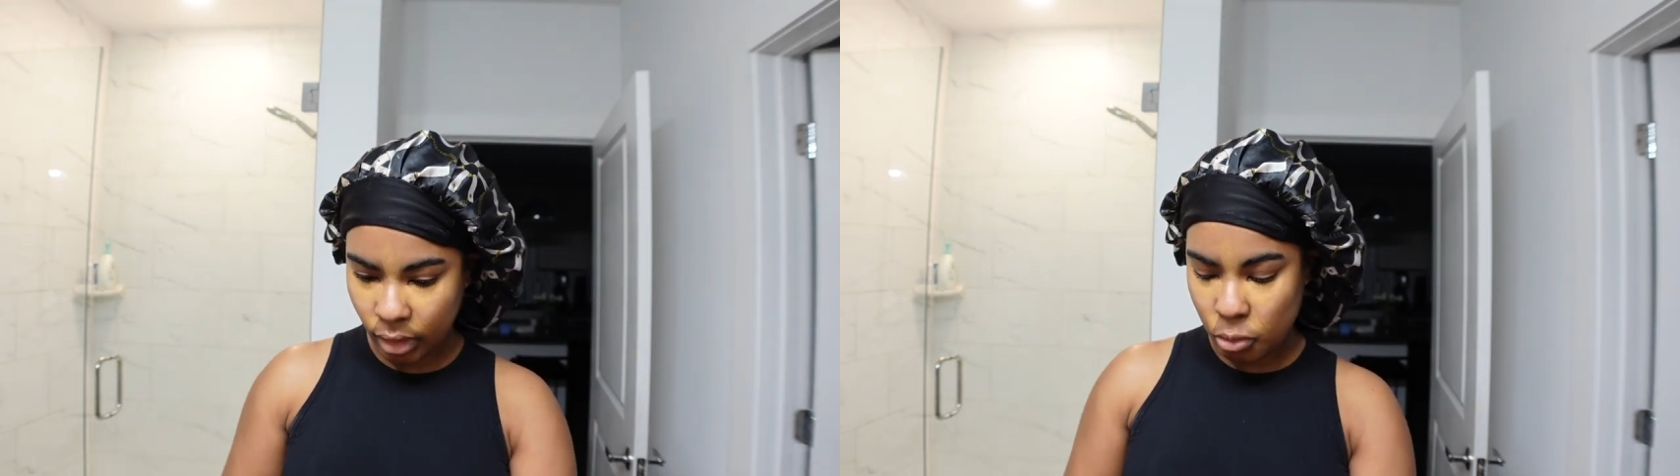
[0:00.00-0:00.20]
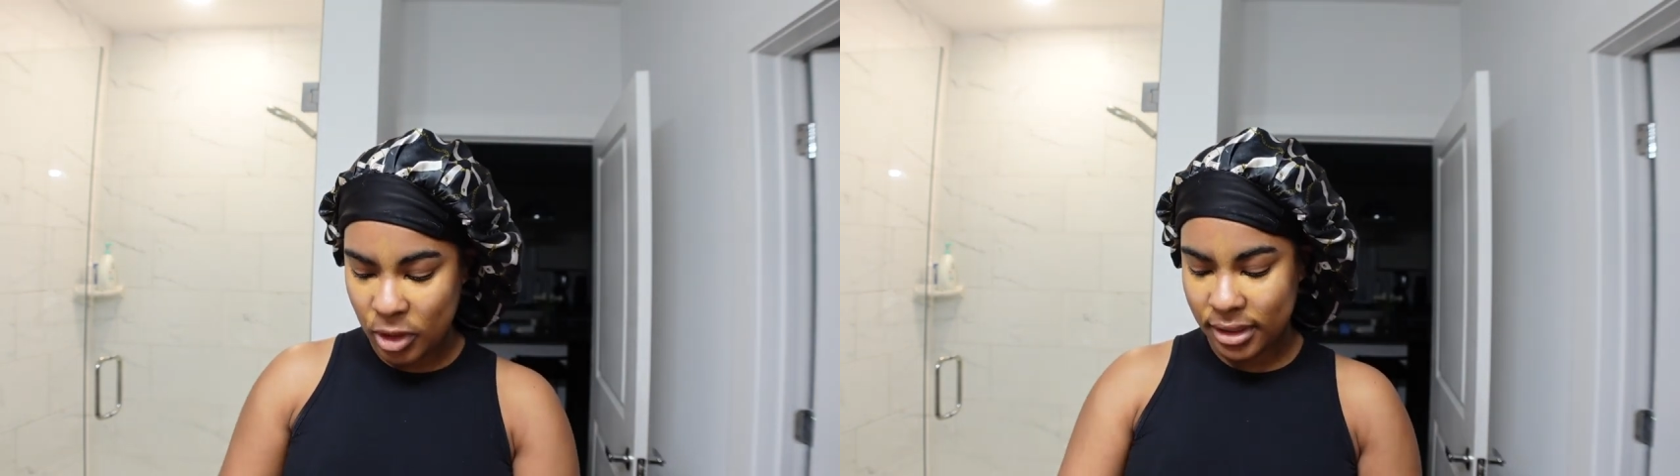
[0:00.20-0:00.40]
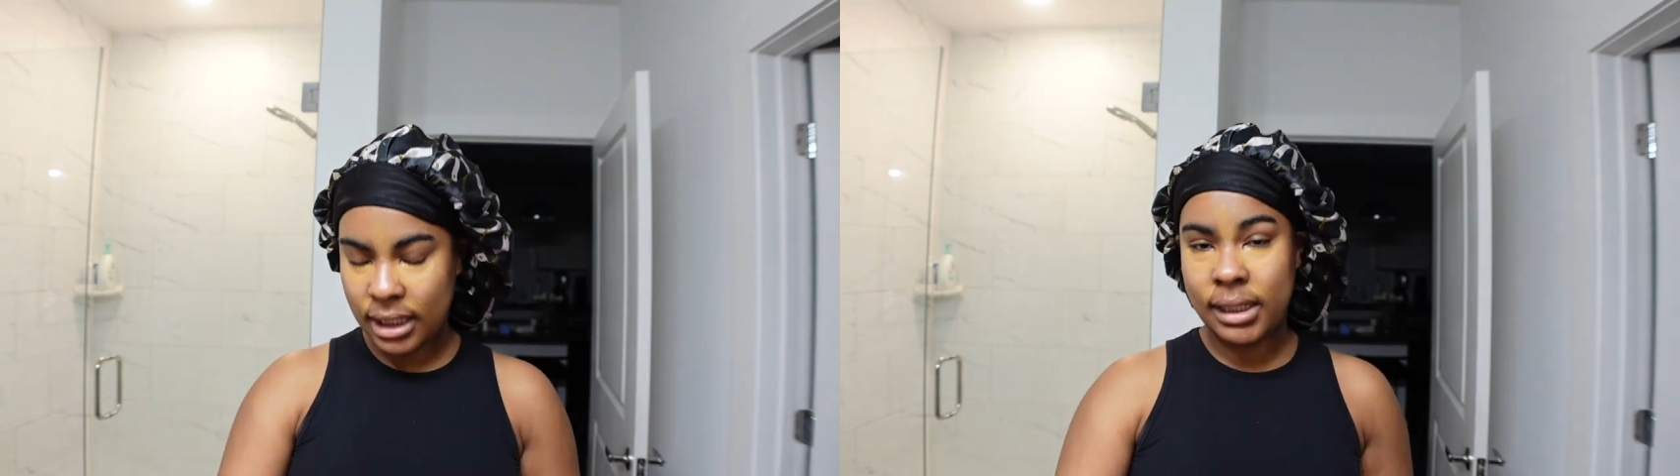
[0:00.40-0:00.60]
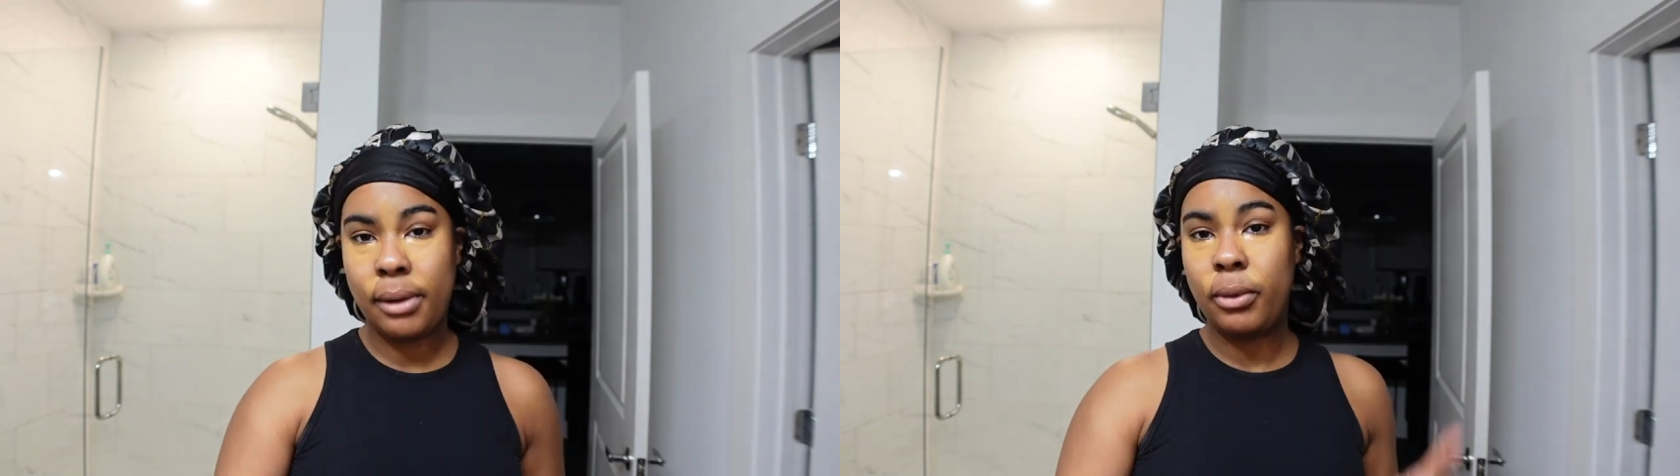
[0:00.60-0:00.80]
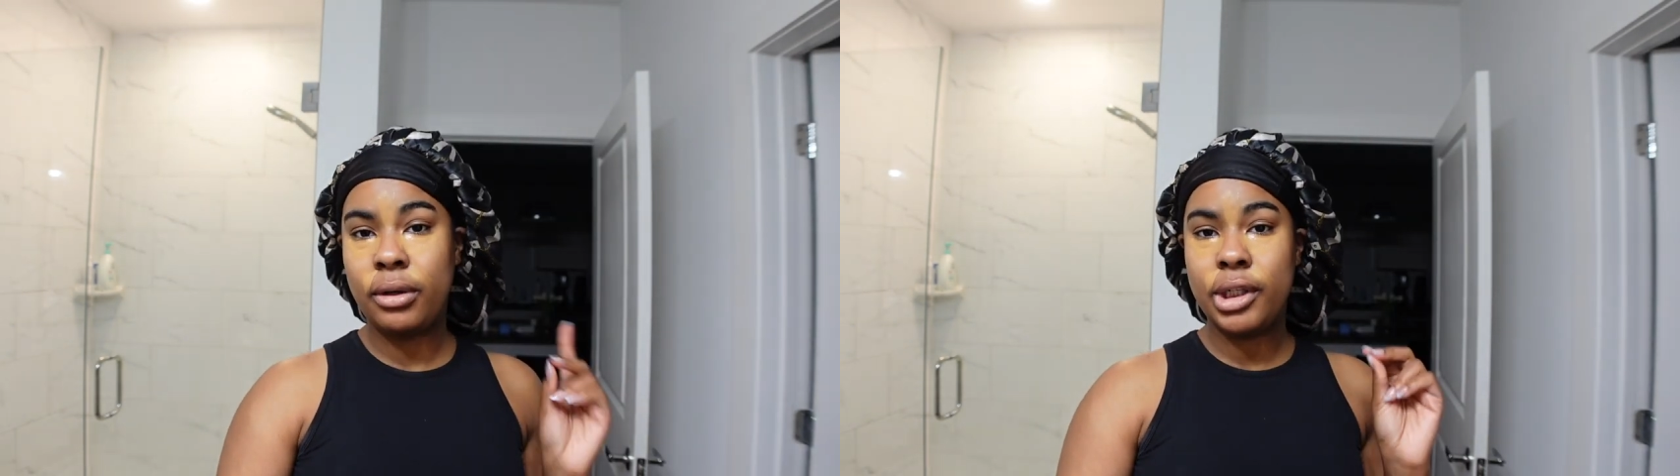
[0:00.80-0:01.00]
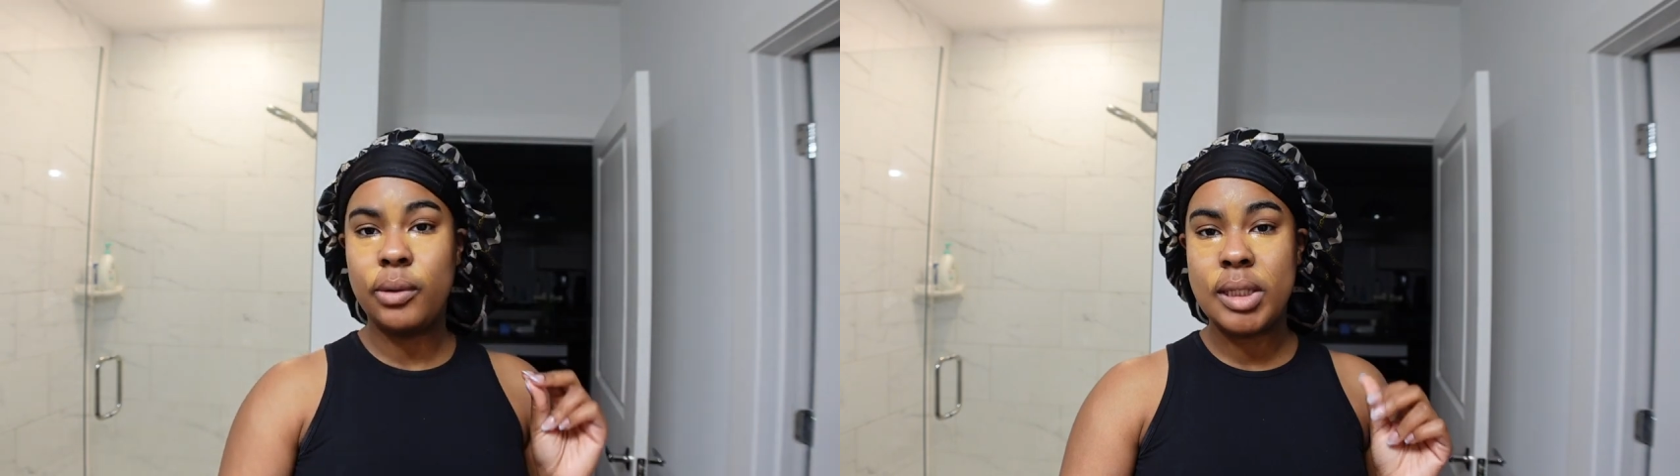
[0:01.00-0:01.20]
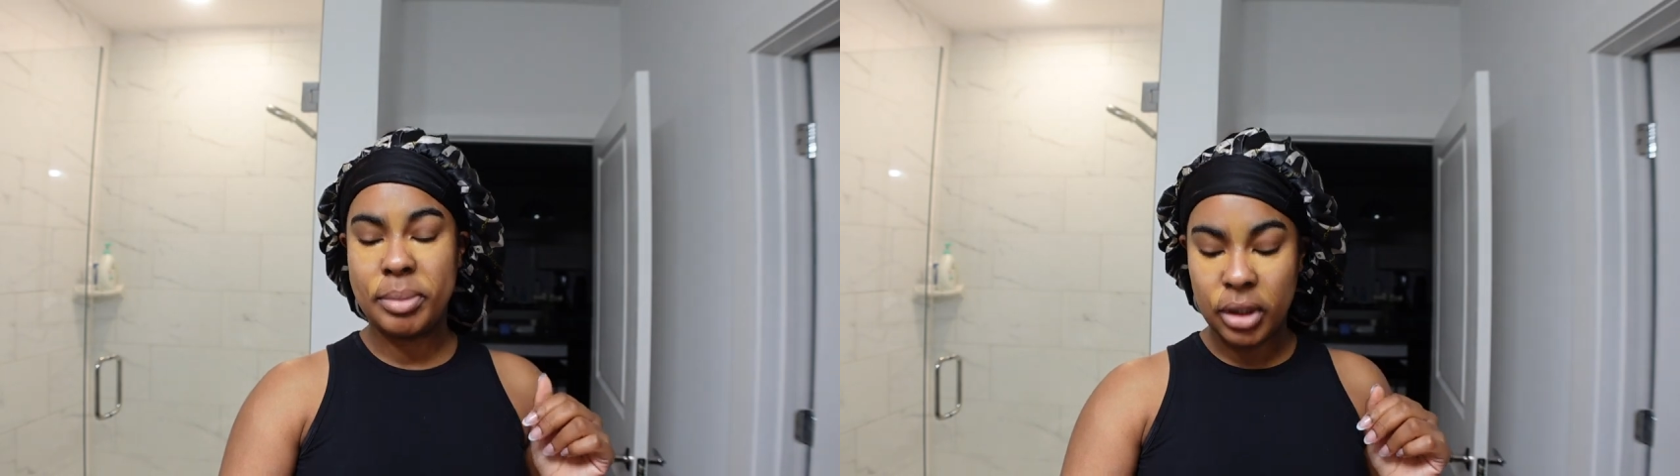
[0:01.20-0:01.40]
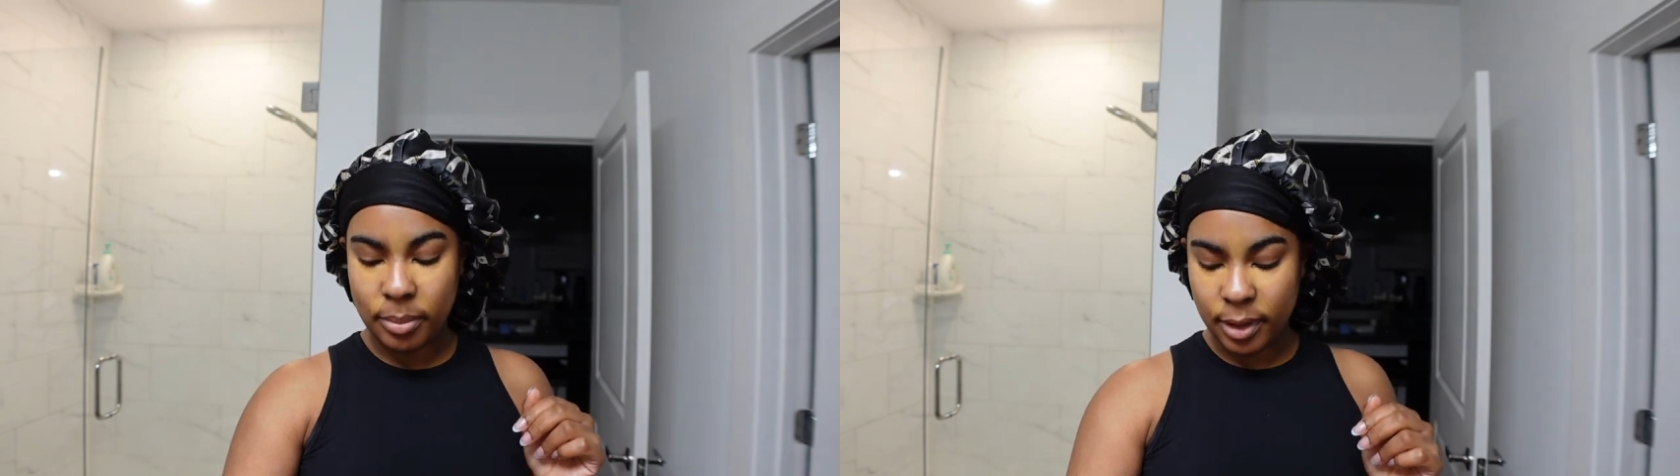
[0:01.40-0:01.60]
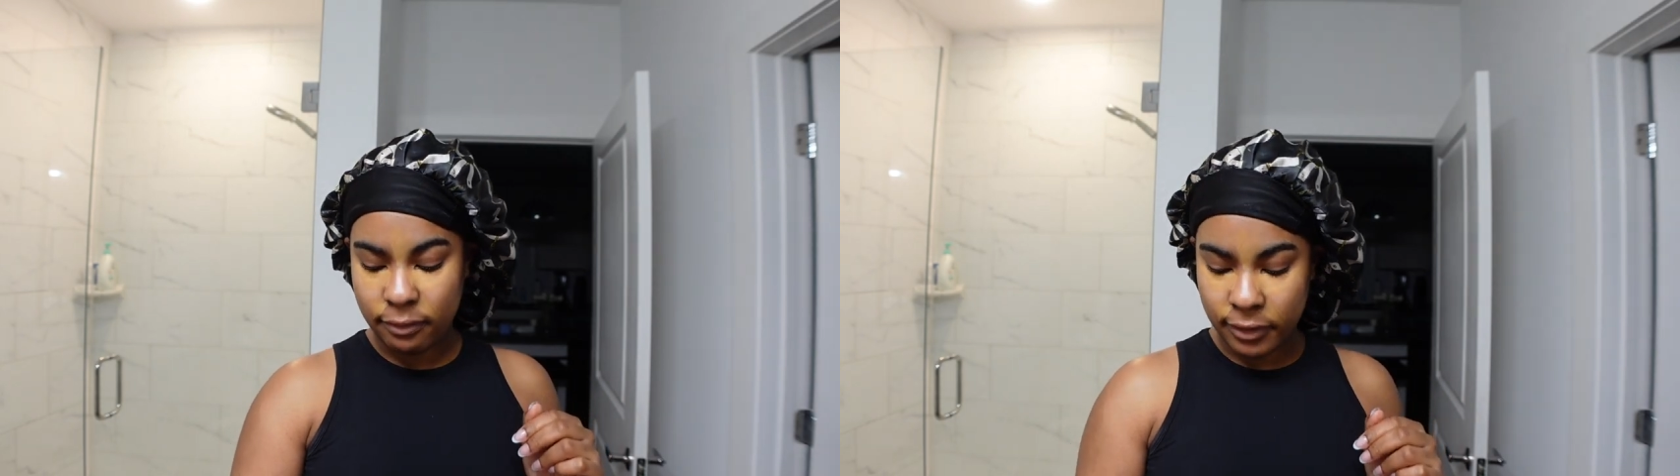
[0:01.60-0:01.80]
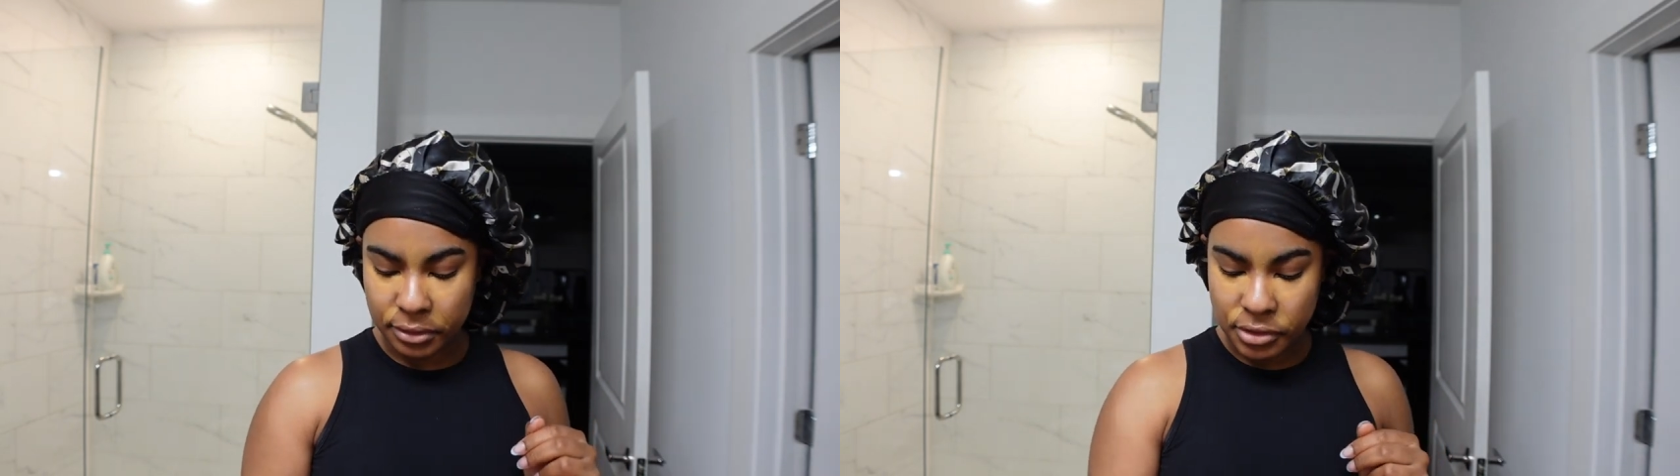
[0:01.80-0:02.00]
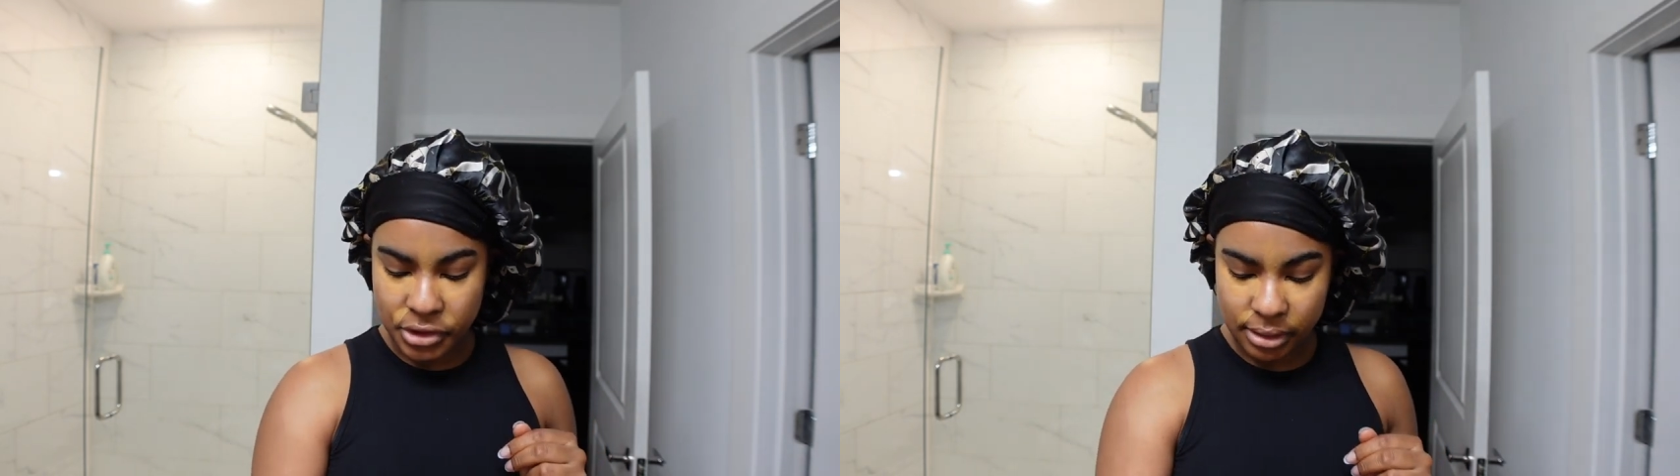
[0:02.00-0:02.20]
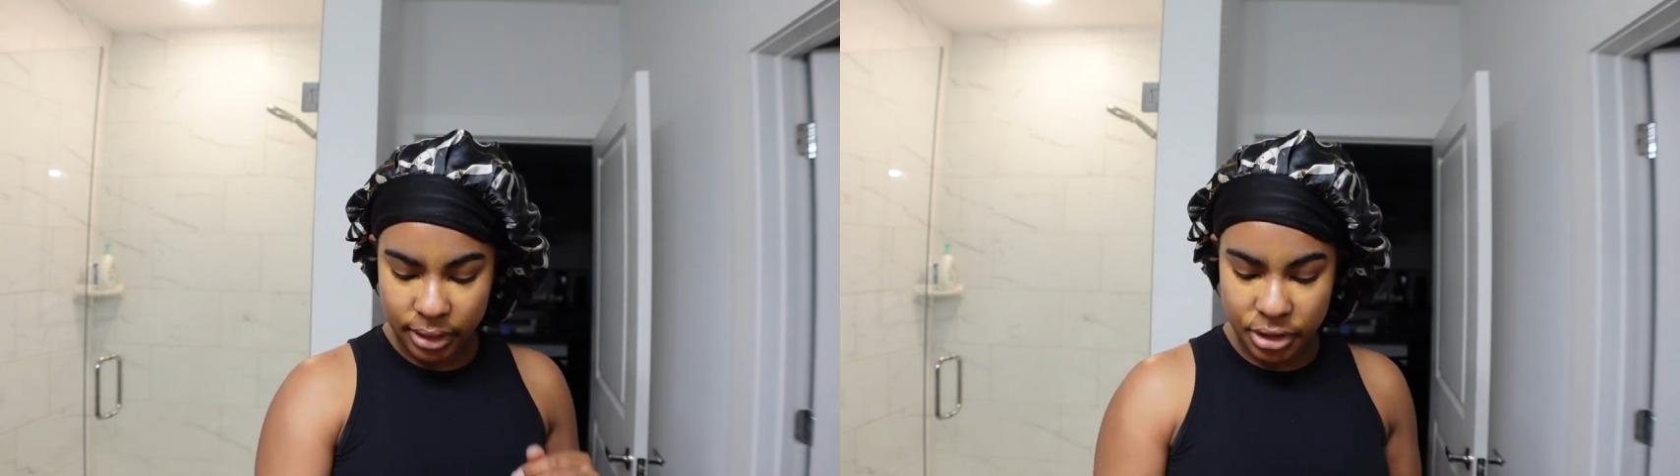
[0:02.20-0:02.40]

One thing they will do is blow up your phone trying to